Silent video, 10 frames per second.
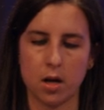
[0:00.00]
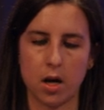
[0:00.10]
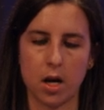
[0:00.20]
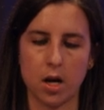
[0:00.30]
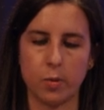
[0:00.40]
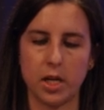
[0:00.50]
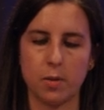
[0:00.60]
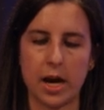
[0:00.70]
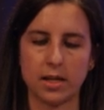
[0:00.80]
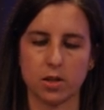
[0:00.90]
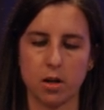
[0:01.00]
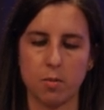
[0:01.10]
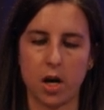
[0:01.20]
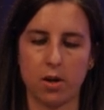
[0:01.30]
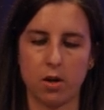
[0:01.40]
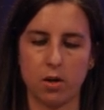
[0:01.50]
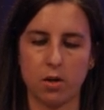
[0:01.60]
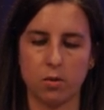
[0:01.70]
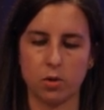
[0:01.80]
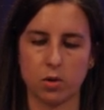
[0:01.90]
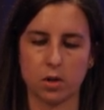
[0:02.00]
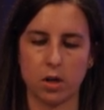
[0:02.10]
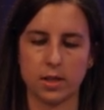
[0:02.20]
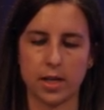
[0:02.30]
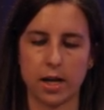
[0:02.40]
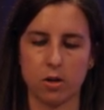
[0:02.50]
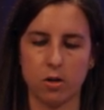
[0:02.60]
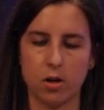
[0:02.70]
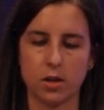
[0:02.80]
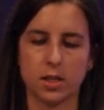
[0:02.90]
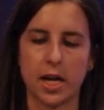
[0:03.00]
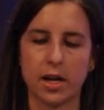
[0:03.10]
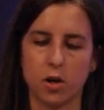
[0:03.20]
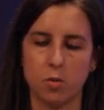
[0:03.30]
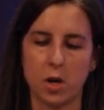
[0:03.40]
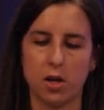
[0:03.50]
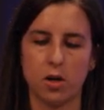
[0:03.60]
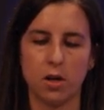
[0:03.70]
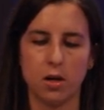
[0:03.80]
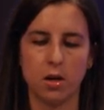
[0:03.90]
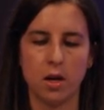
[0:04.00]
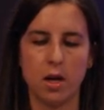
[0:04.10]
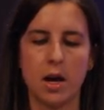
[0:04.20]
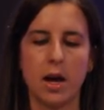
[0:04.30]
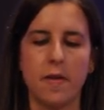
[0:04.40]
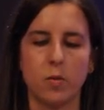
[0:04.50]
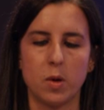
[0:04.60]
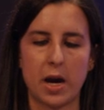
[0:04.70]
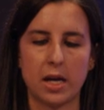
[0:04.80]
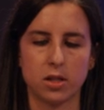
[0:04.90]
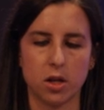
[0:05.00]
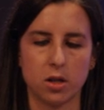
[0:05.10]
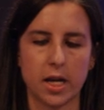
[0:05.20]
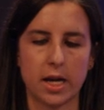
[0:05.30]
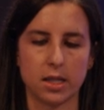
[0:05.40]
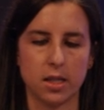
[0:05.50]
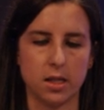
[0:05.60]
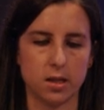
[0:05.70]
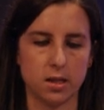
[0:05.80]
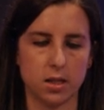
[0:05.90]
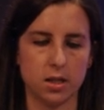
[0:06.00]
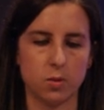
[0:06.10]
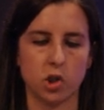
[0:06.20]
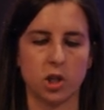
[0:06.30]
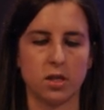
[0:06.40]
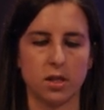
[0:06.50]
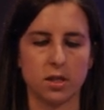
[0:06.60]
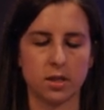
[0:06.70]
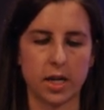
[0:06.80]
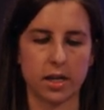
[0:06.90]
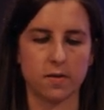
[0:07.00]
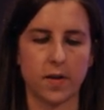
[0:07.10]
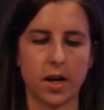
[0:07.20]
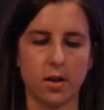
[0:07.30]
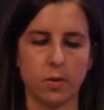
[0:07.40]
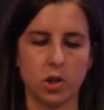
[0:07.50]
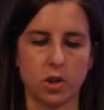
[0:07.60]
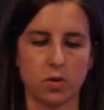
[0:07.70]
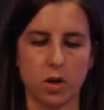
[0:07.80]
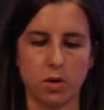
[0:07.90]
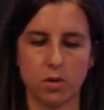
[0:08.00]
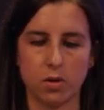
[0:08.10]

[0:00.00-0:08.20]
We need to pass it our model, which is called Stacko model. And then we pass it our text instances, which is this text file that we just wrote,